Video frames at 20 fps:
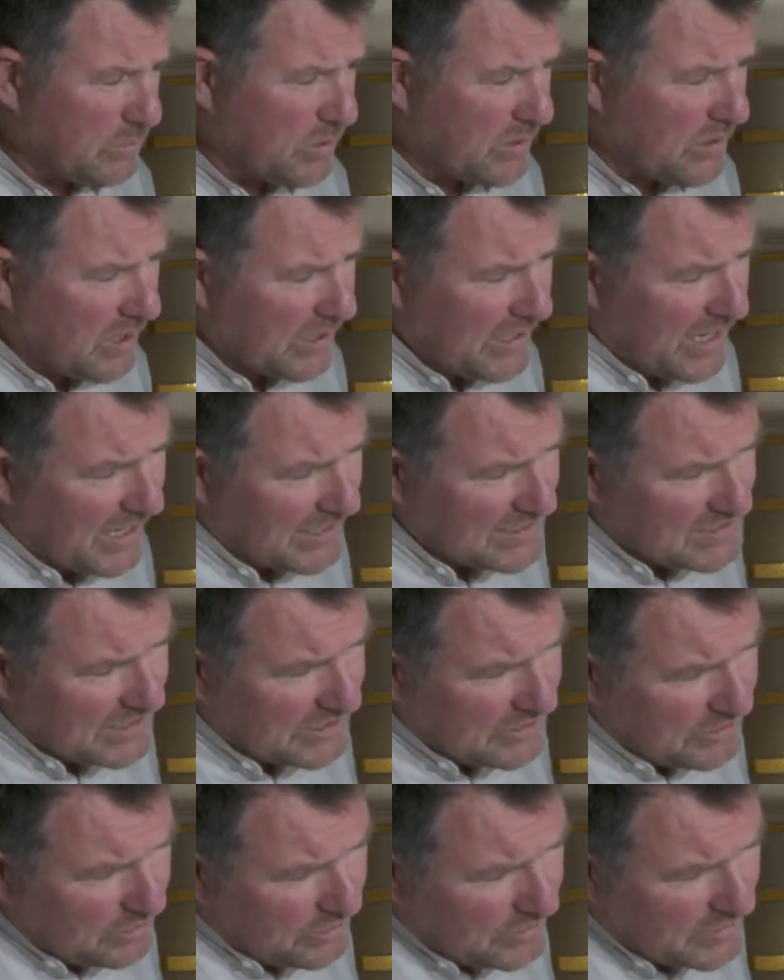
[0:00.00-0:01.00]
We're not
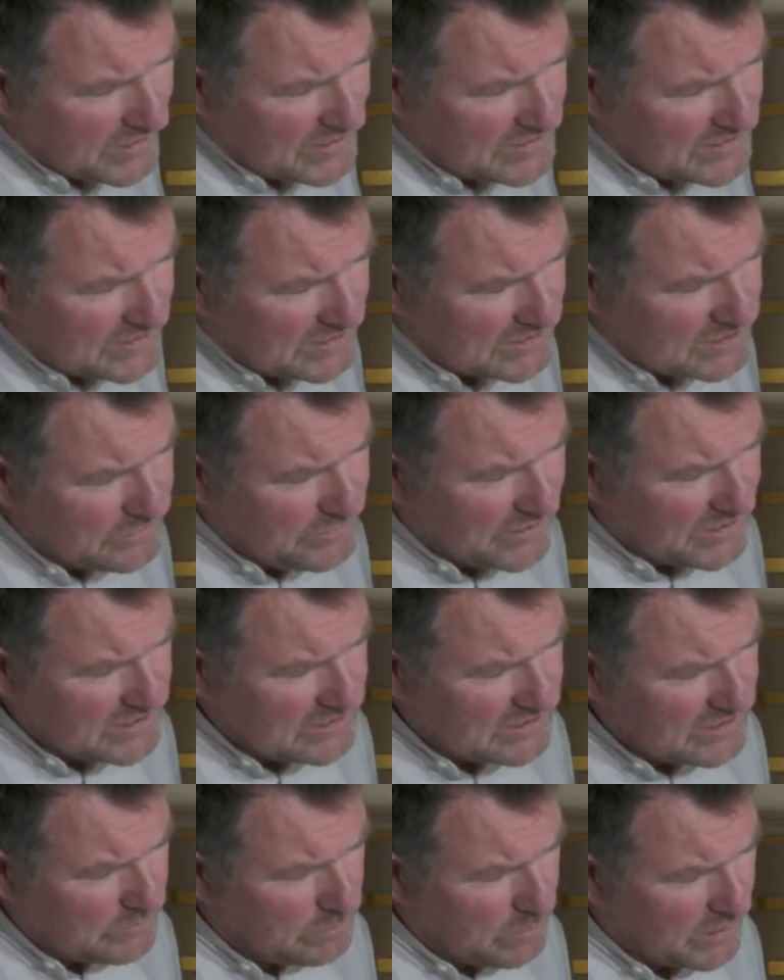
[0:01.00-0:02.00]
asking you in this
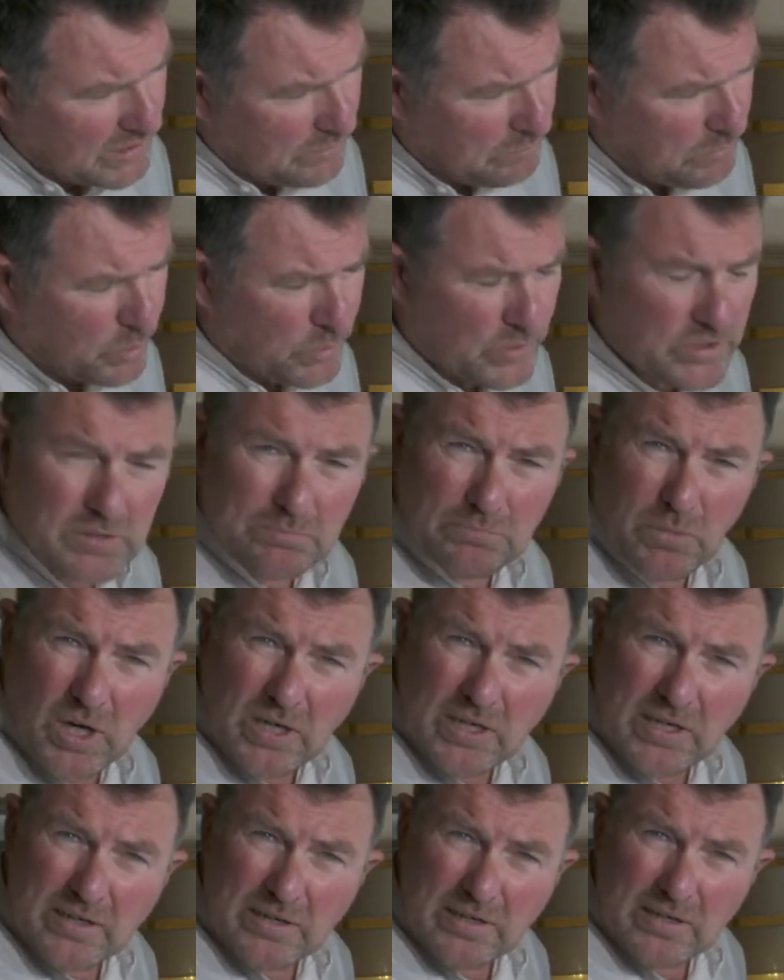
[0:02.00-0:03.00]
situation to be a Buddhist
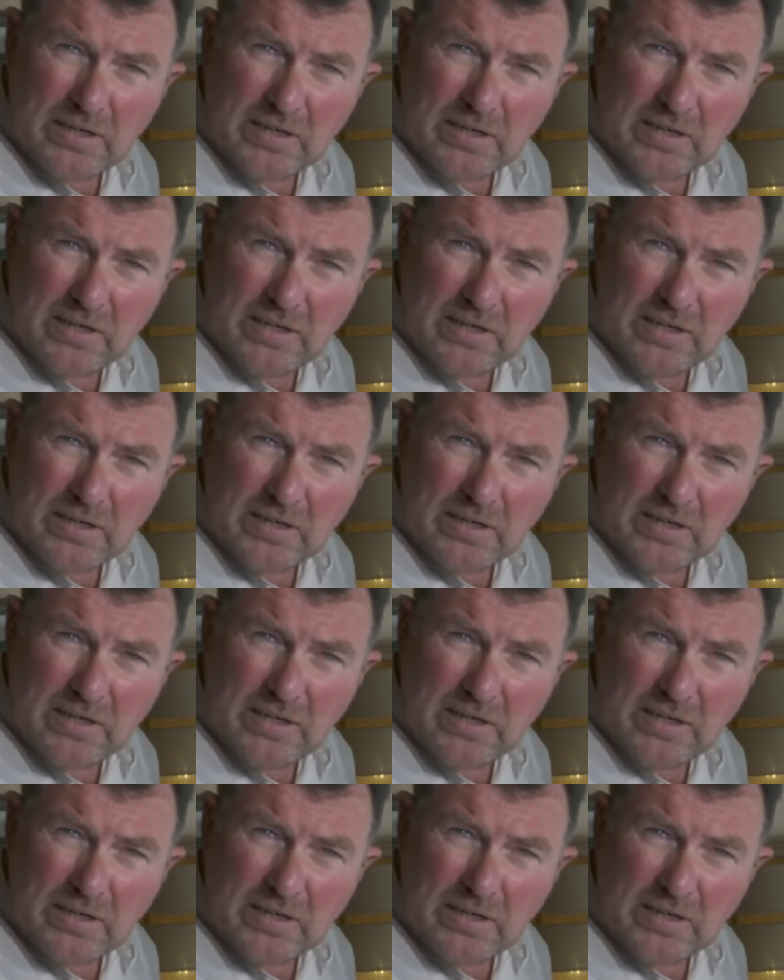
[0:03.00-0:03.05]
monk.